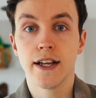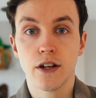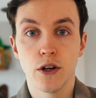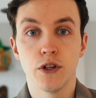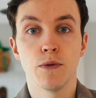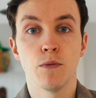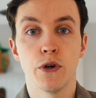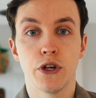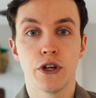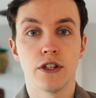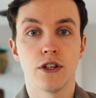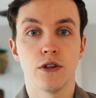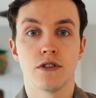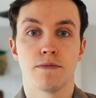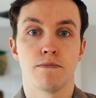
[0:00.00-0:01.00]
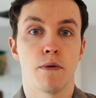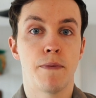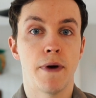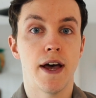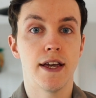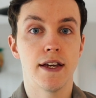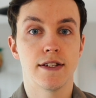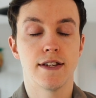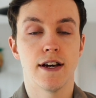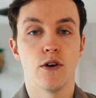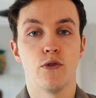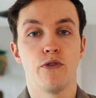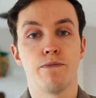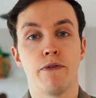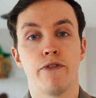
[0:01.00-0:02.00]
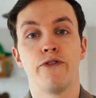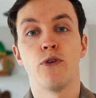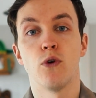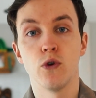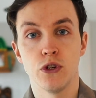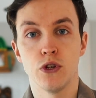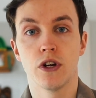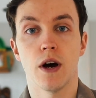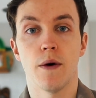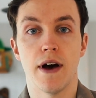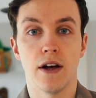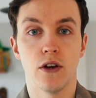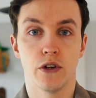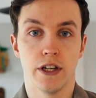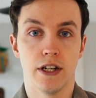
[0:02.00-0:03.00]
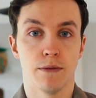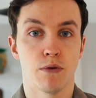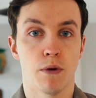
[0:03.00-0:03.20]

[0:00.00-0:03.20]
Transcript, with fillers: including what you can do to prepare yourself before you go out looking at